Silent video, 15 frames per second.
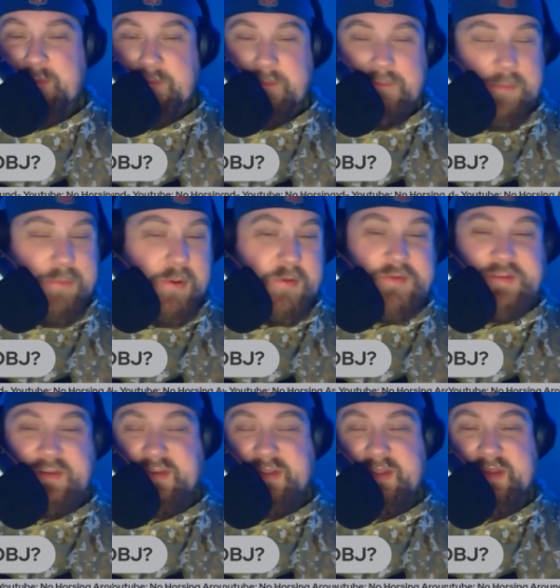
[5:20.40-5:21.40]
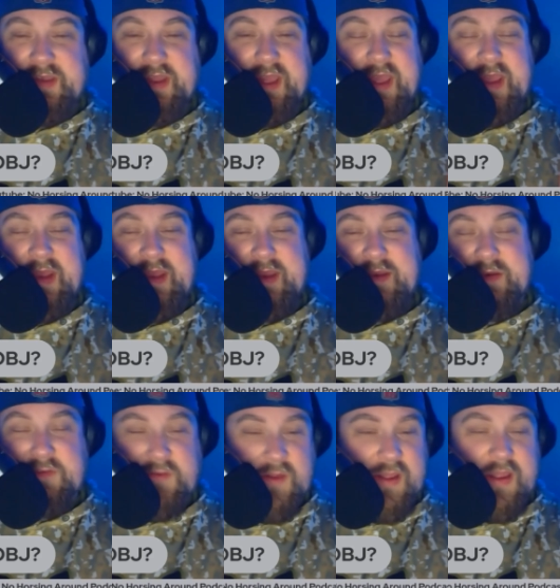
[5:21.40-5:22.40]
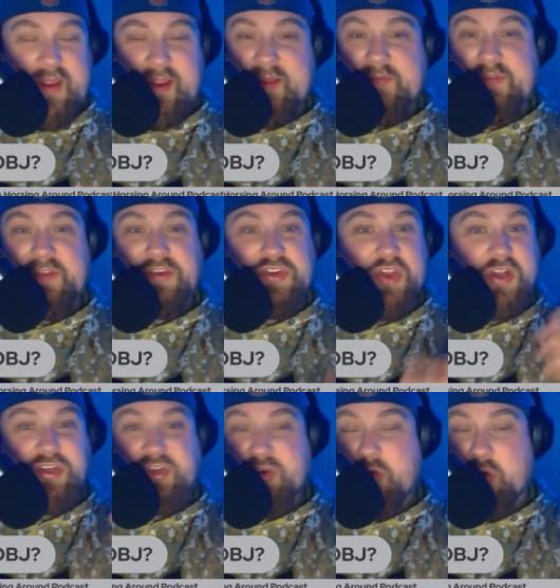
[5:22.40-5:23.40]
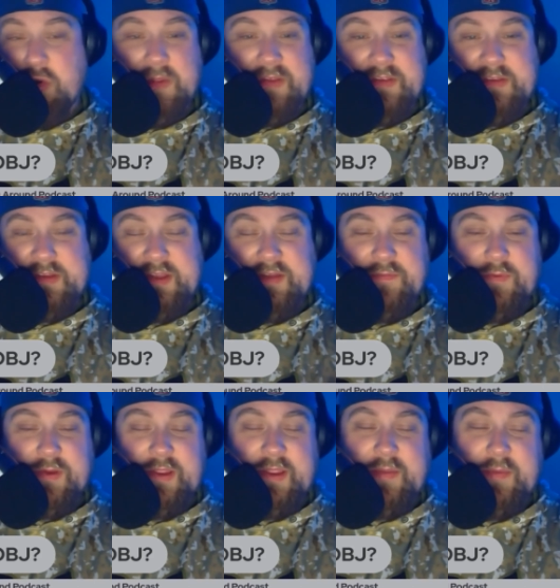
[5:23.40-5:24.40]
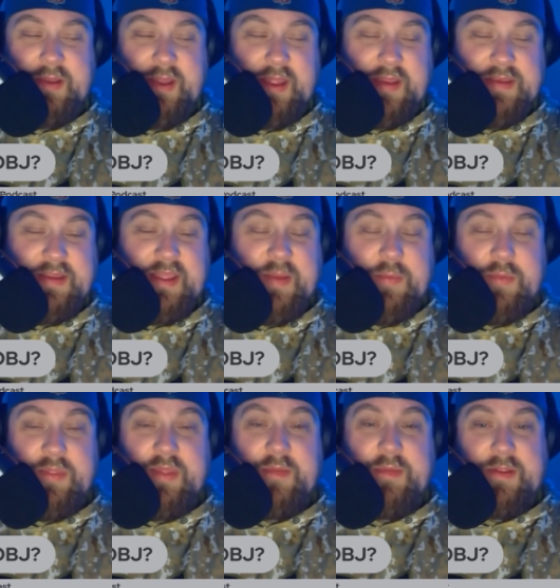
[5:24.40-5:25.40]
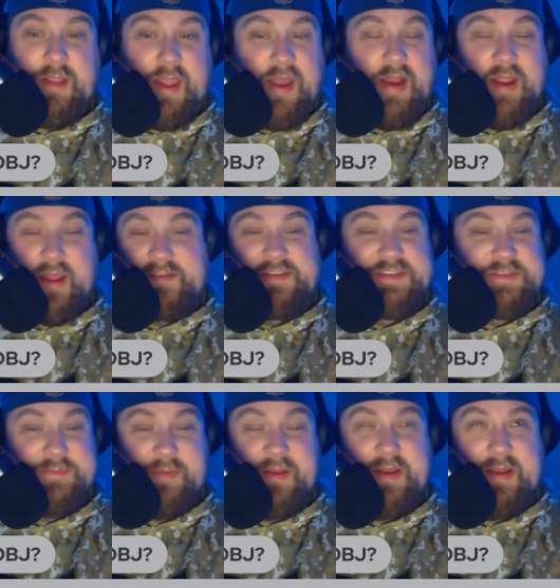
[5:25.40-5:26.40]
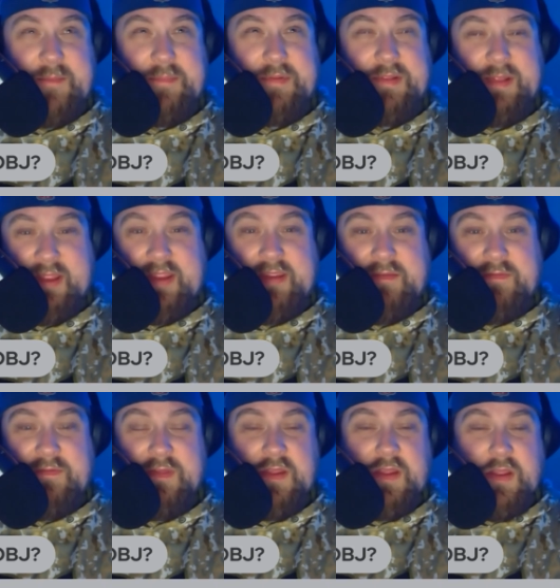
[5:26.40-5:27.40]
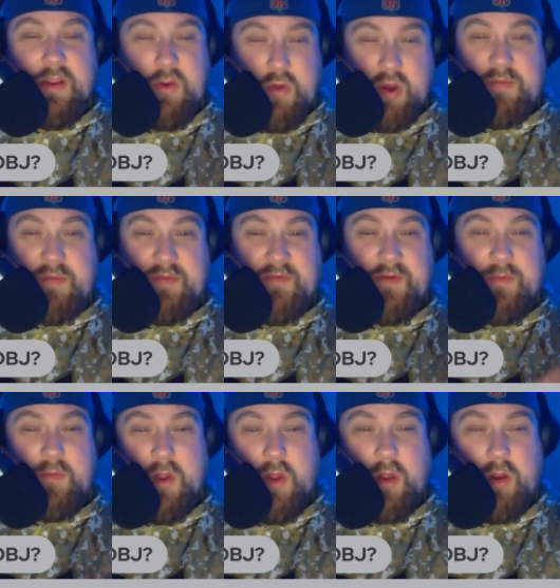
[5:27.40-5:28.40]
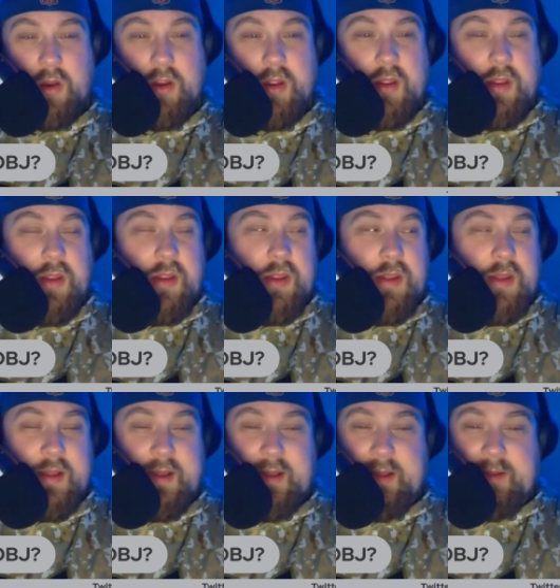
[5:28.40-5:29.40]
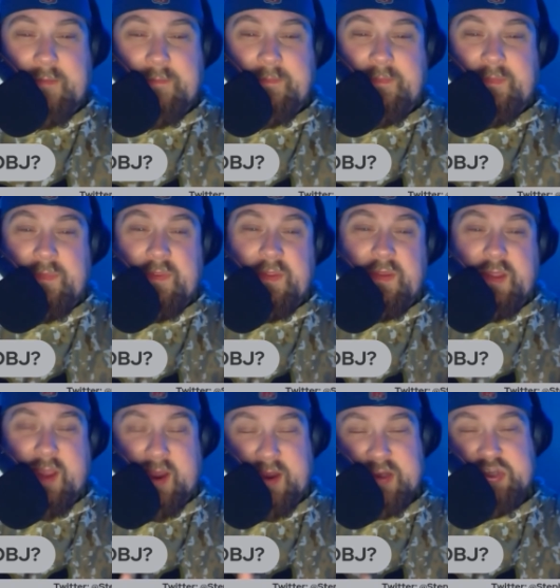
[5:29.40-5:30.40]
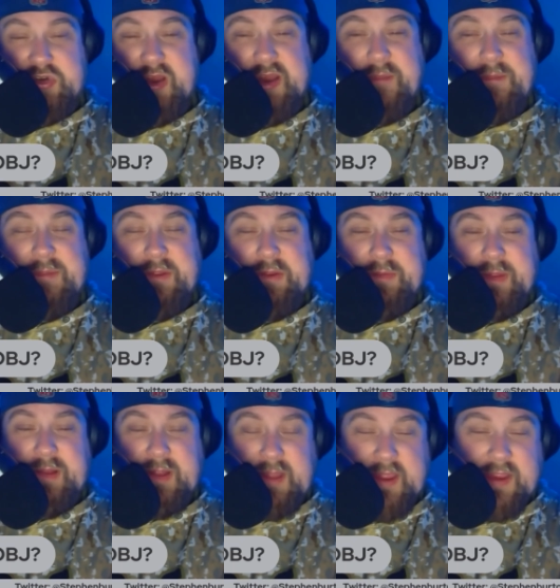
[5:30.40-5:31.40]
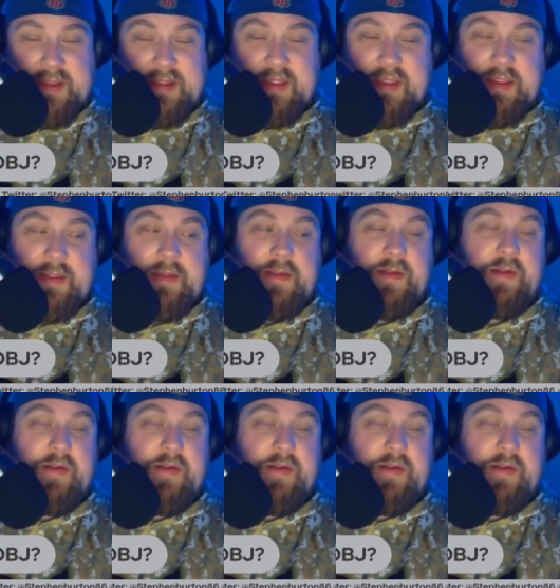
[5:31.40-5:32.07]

proposing to the net and crying and the Josh Norman stuff where he went head to head with him and kind of got suspended, I believe. Correct me if I'm wrong. Uh, kind of straightened up a little bit lately.